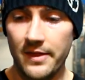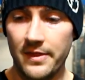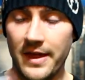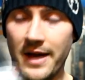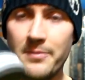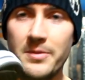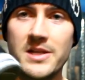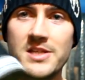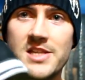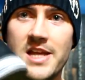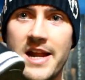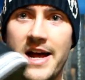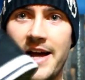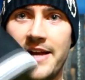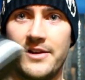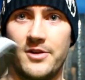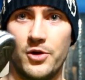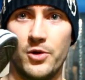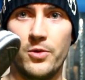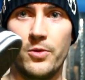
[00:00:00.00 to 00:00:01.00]
that being said,
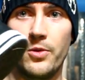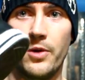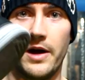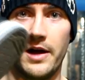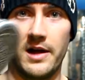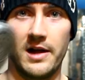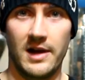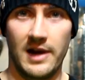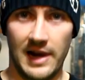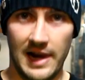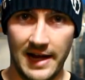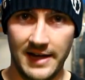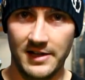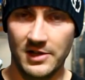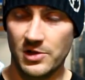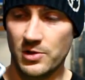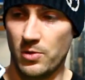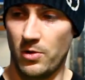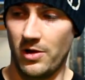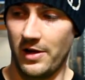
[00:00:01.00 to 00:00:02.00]
I do
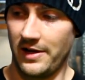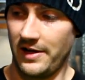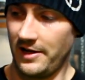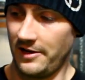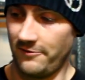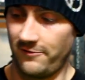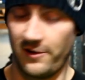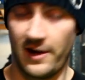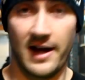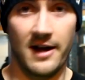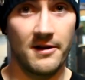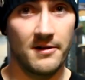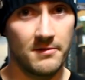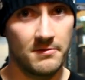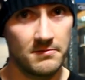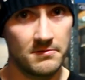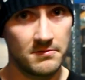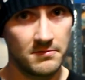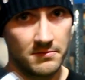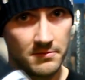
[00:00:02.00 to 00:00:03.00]
like squatting in flat
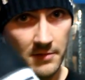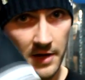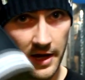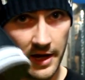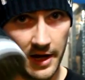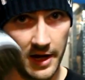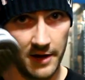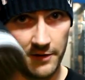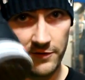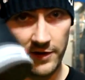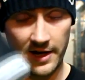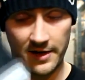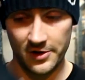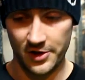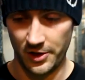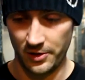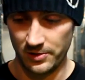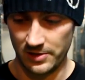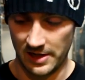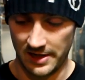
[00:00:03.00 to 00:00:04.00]

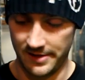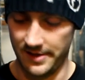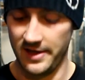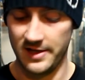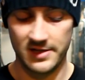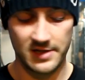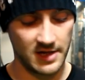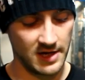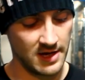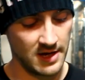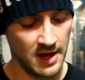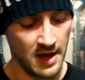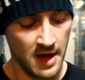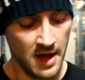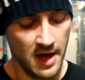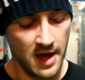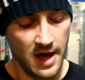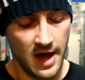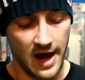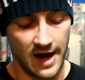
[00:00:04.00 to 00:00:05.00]
shoes like this,
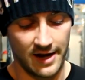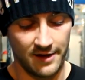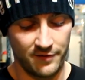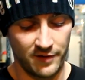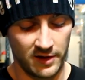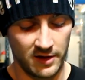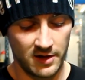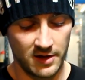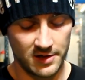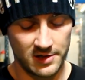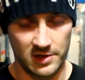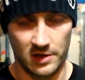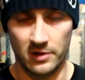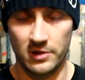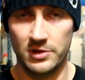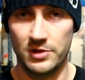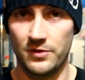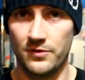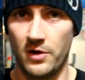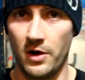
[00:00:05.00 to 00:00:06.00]
and I think as
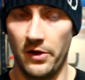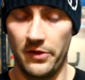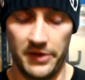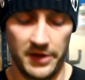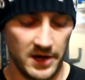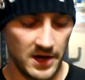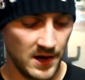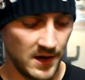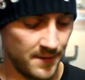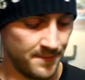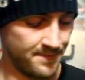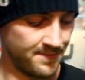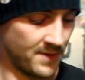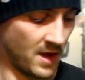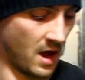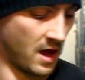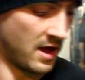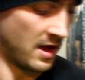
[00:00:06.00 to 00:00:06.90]
long as you've got the